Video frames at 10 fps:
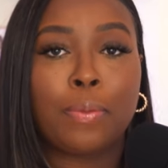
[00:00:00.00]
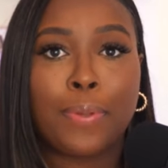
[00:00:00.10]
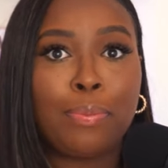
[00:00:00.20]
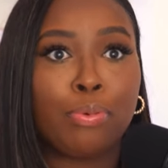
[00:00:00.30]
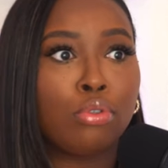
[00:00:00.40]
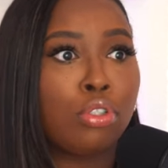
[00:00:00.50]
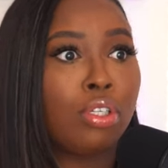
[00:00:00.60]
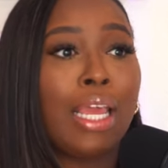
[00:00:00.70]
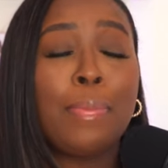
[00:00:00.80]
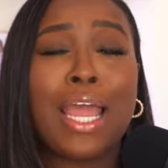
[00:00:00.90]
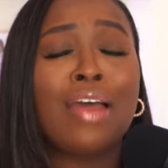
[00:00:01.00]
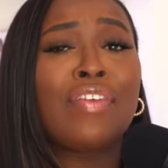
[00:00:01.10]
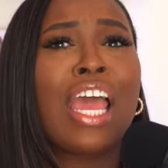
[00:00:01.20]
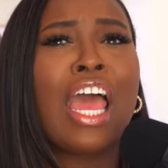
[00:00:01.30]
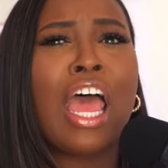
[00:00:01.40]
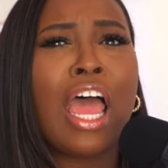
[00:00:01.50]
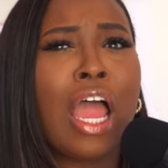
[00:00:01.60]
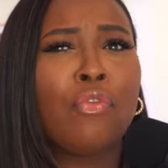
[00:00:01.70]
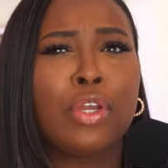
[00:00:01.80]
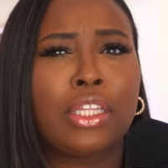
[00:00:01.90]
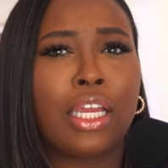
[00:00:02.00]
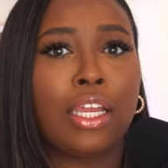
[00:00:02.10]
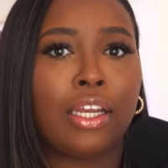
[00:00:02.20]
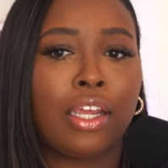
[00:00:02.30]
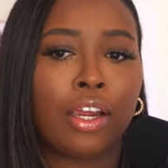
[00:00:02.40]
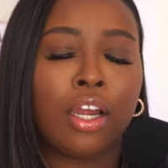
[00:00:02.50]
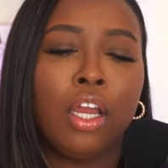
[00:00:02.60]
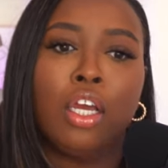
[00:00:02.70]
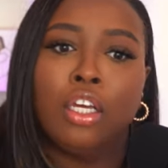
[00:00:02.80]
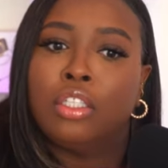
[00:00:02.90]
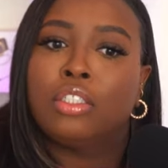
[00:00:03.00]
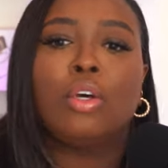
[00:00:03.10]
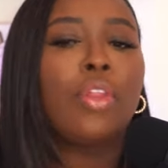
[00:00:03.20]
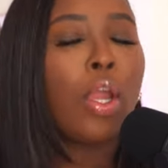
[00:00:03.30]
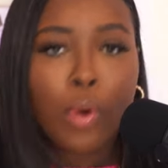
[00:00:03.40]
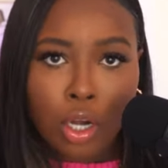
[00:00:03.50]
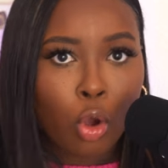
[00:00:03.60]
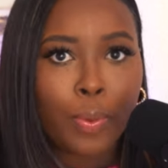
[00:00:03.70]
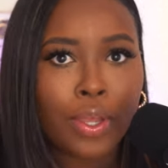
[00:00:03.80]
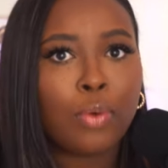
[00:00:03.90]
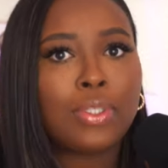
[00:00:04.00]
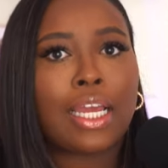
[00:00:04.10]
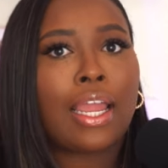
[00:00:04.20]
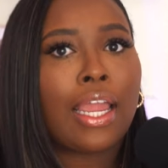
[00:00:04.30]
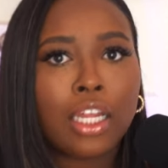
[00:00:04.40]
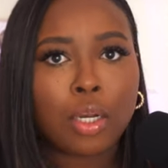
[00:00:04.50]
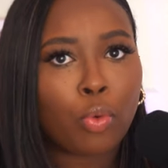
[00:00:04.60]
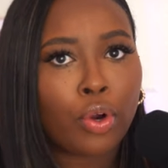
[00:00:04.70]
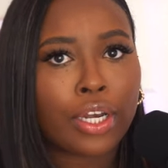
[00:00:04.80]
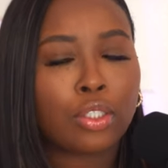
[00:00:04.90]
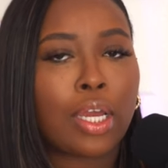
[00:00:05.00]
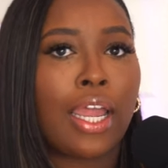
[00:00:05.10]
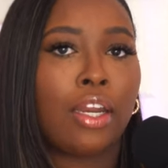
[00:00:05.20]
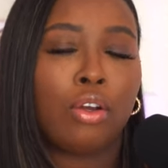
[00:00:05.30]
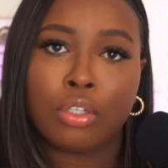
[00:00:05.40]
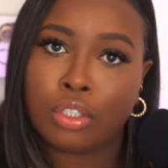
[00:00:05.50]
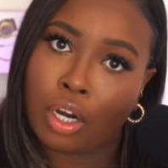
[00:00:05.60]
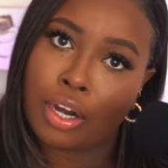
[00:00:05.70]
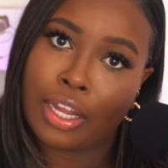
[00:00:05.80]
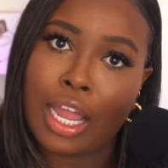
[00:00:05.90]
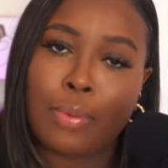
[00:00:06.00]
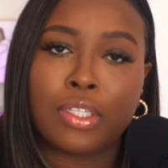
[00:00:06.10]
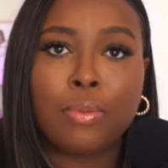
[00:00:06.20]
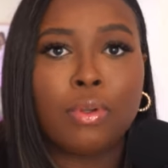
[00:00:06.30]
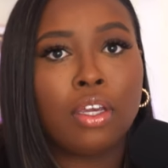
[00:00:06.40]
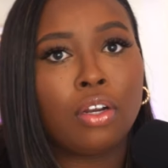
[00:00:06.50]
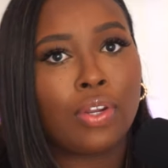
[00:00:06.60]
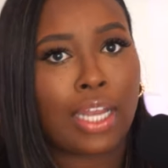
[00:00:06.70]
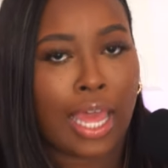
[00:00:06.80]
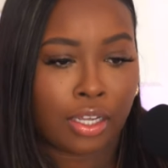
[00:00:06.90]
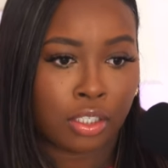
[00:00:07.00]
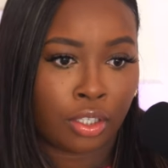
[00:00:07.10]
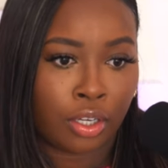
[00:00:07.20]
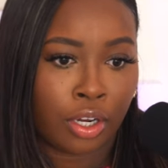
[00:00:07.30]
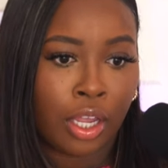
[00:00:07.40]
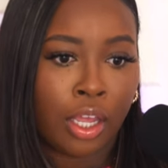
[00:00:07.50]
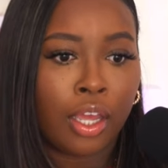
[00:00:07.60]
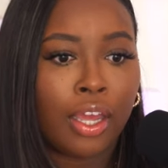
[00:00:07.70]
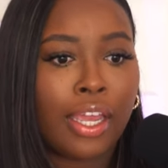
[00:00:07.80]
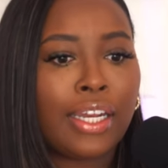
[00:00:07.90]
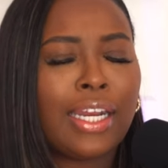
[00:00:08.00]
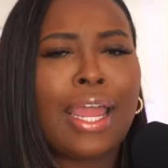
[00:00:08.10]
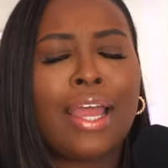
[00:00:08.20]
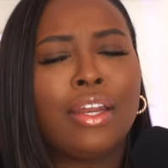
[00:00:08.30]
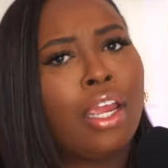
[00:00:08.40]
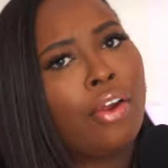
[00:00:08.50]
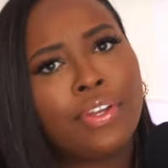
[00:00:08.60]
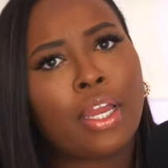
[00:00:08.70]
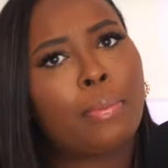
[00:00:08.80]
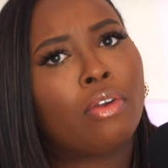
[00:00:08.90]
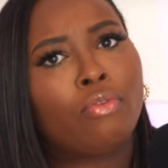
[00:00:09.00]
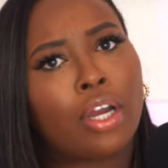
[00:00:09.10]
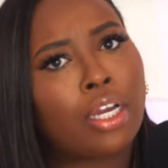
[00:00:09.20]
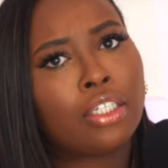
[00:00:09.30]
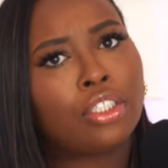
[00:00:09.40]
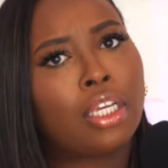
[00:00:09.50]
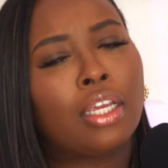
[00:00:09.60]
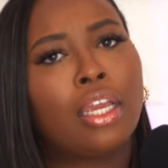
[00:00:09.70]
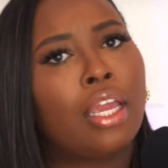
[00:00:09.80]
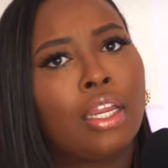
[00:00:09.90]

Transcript: people. So they be having everything in there. So they weren't open. It was like 8 in the morning. So I had to go to Target. I was able to get a relaxer. And then I had to hurry up and rush and